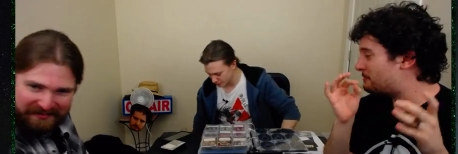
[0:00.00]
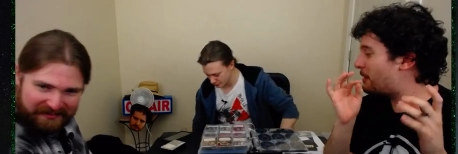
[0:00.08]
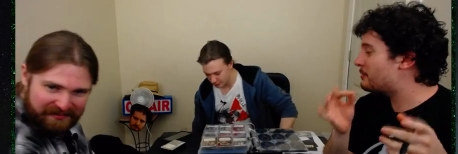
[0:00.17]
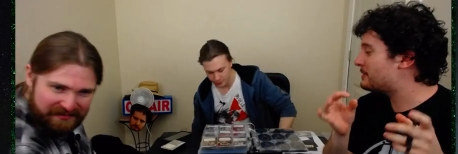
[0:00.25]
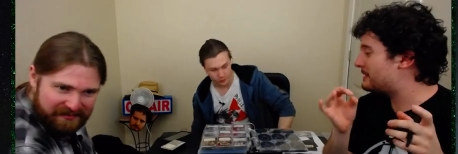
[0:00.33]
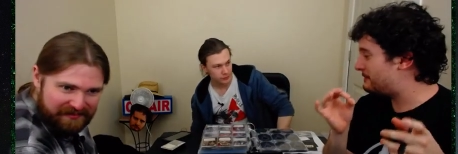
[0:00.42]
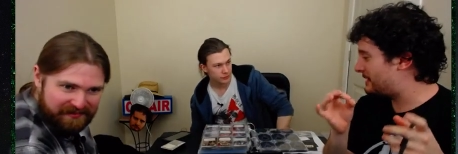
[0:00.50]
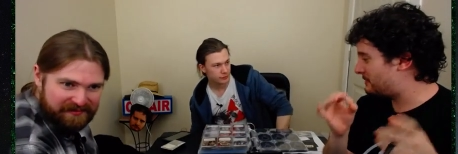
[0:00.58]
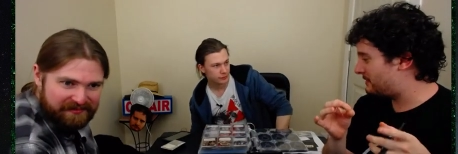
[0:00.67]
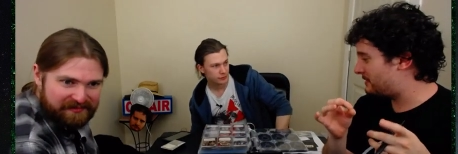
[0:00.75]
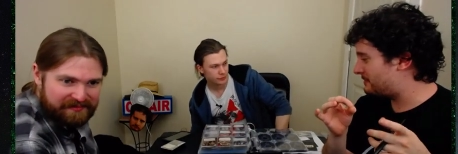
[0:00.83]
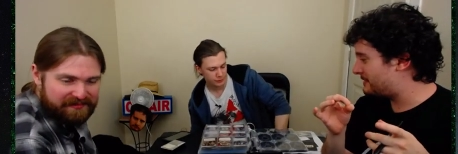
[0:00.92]
Speaker 1: a bone to
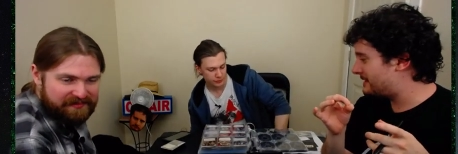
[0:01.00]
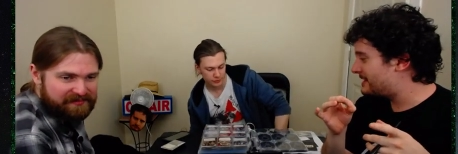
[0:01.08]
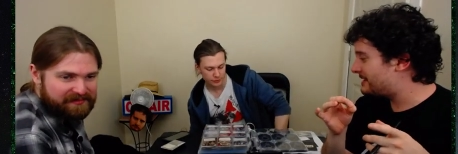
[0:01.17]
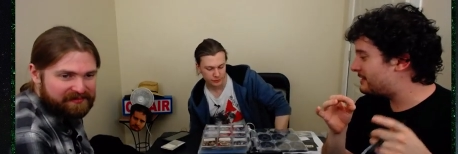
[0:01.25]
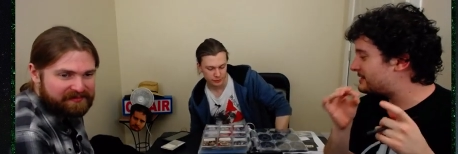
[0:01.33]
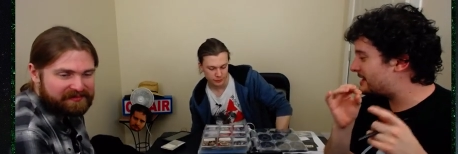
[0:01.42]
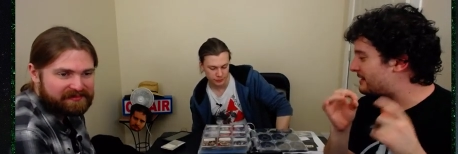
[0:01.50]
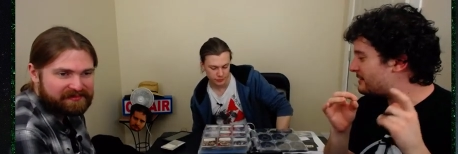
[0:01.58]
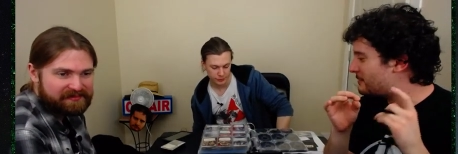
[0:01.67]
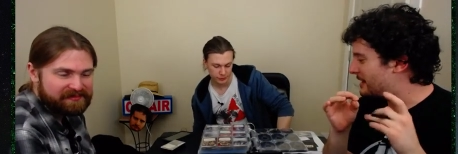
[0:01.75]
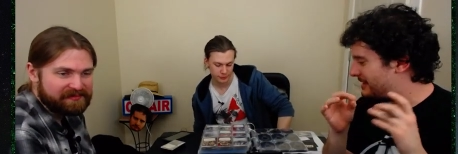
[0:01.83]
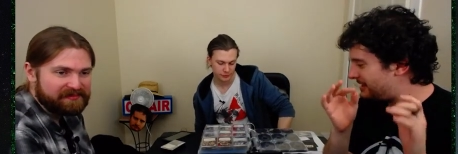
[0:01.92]
pick with them. There's
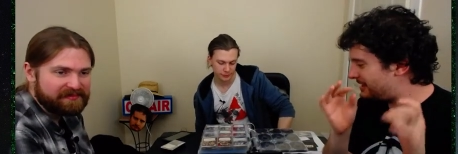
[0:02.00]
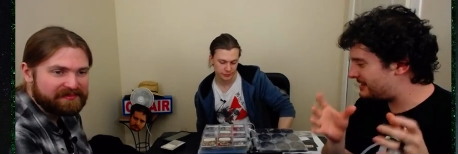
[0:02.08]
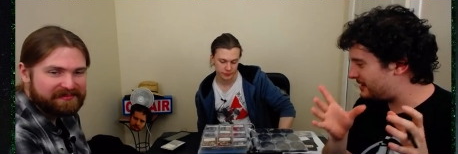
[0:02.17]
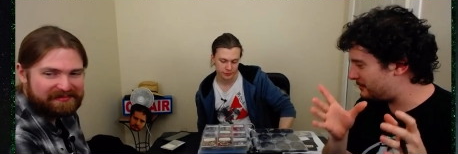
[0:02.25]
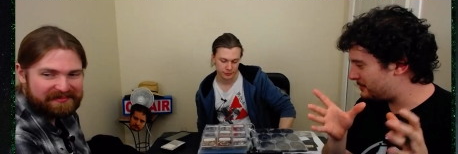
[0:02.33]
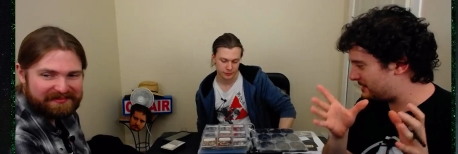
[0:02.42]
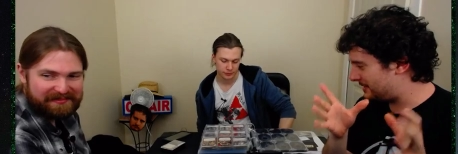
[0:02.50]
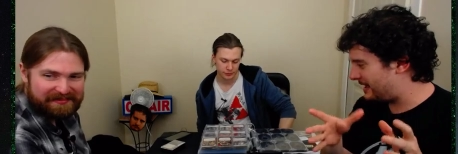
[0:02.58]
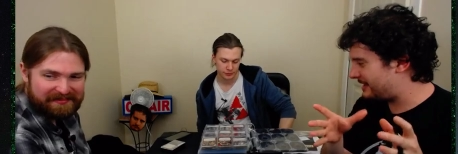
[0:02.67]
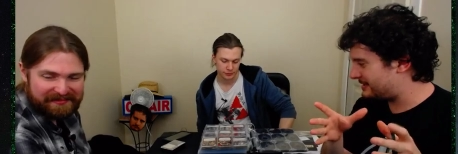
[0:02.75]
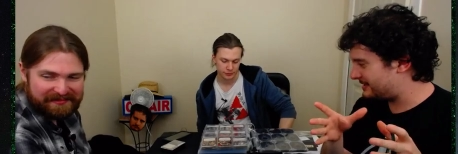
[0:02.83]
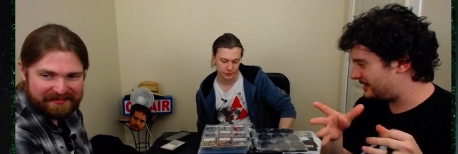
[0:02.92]
another one I think in Dunwich
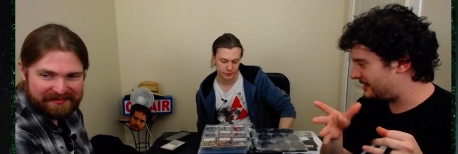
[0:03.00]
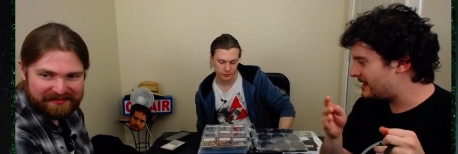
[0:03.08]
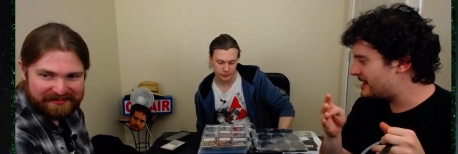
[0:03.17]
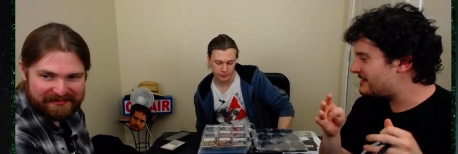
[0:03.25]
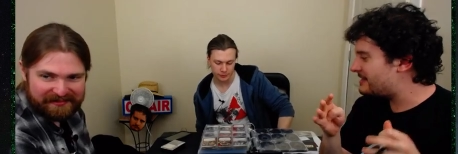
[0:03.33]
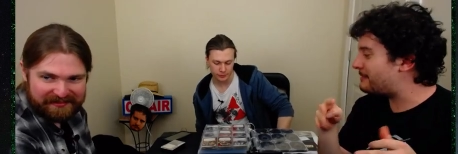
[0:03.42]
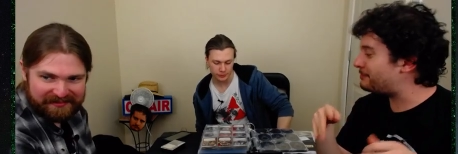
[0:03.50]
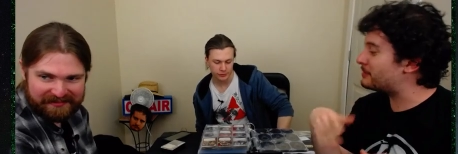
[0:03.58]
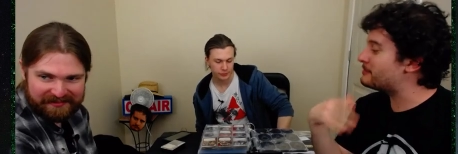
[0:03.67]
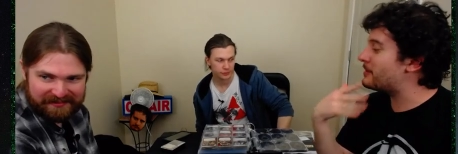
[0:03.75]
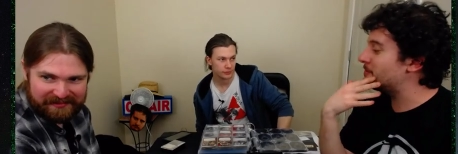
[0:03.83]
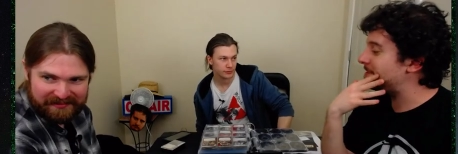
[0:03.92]
Legacy that
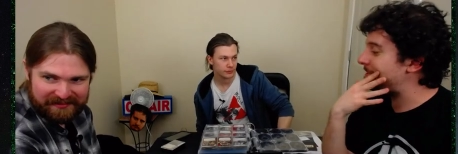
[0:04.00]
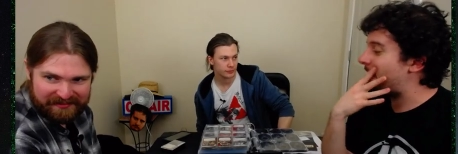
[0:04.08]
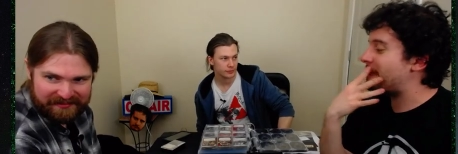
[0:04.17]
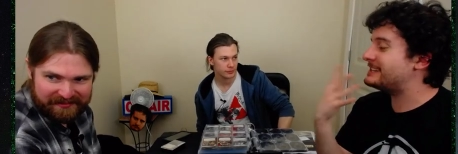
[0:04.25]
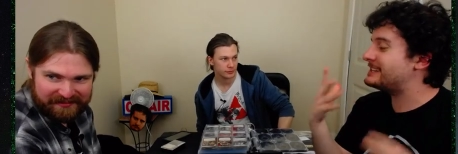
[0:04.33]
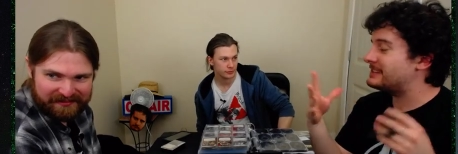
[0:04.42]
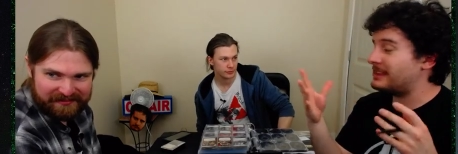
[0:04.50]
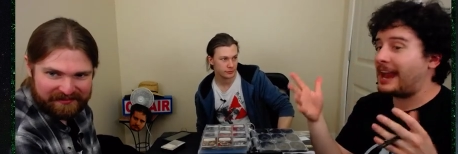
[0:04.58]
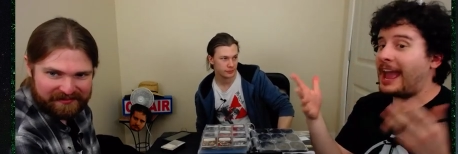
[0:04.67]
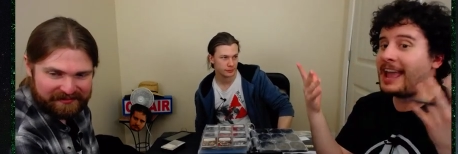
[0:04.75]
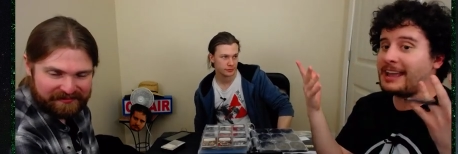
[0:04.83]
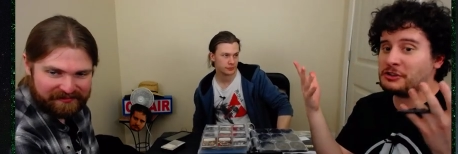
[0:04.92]
promotes the idea
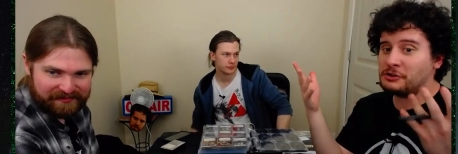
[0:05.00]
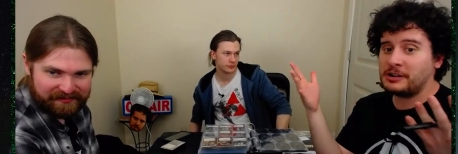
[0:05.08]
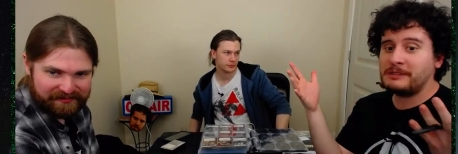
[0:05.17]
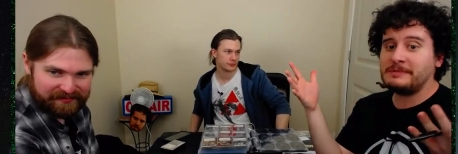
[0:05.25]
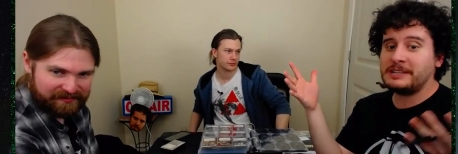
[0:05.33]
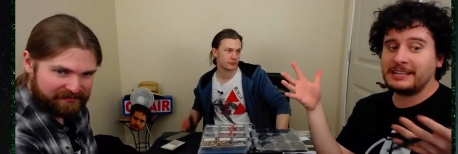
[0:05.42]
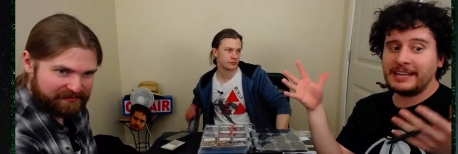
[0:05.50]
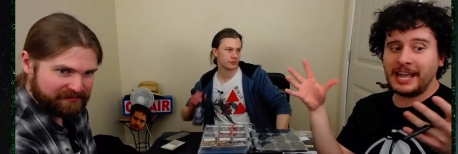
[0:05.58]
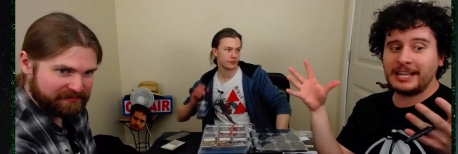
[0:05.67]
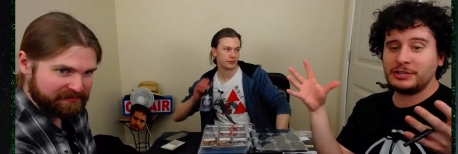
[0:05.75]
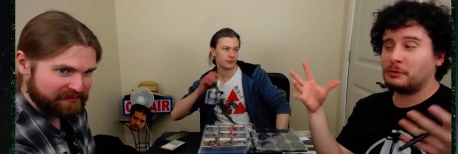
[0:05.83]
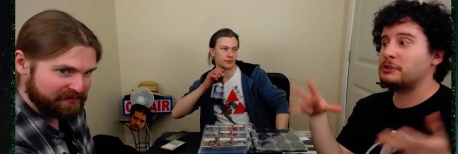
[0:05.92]
that hey, you're going to be
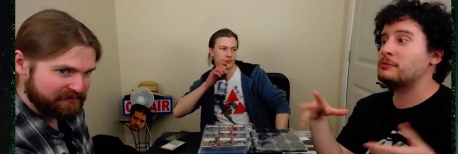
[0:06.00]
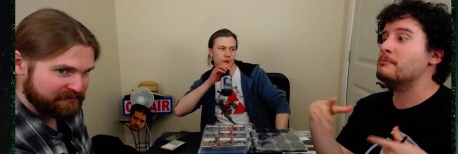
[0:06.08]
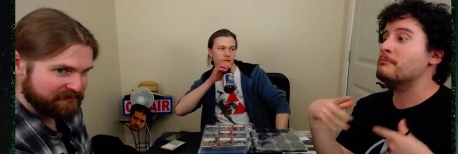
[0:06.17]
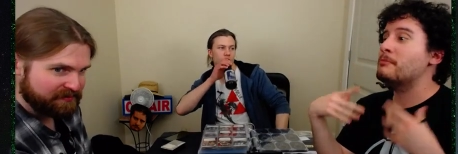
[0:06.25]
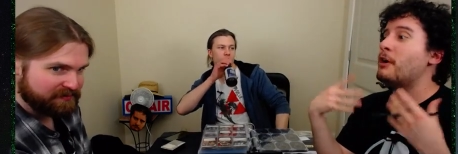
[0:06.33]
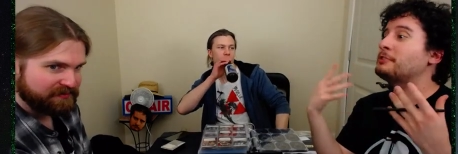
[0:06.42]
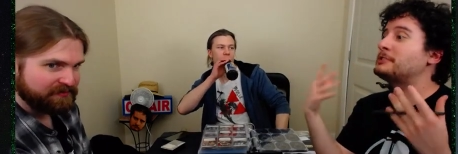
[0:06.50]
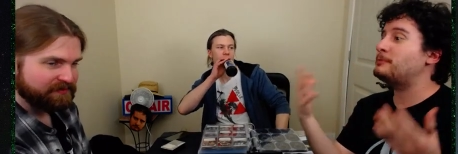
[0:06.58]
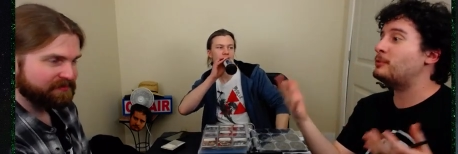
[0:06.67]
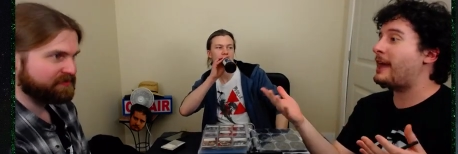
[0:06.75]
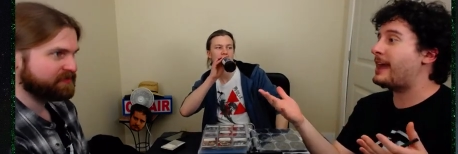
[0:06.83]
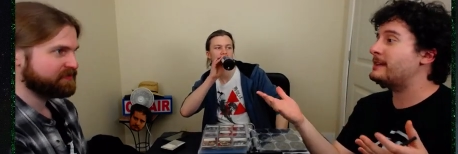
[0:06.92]
engaged with
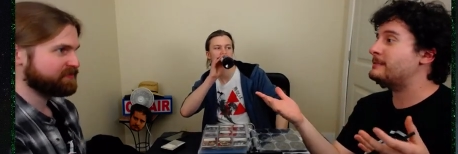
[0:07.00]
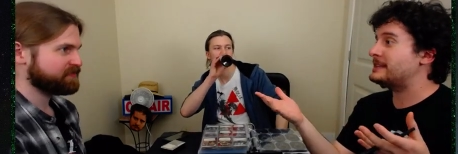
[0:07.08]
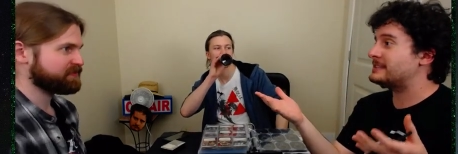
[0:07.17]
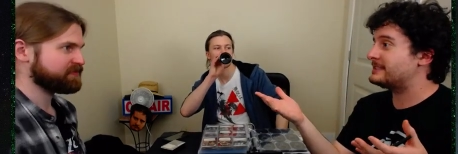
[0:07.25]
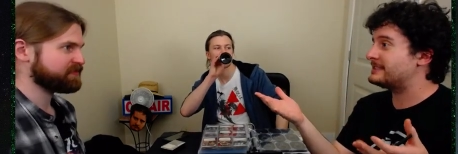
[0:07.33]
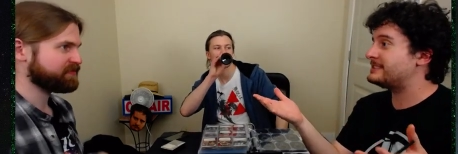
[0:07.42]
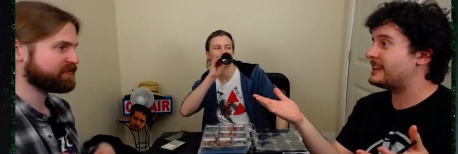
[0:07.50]
multiple enemies at the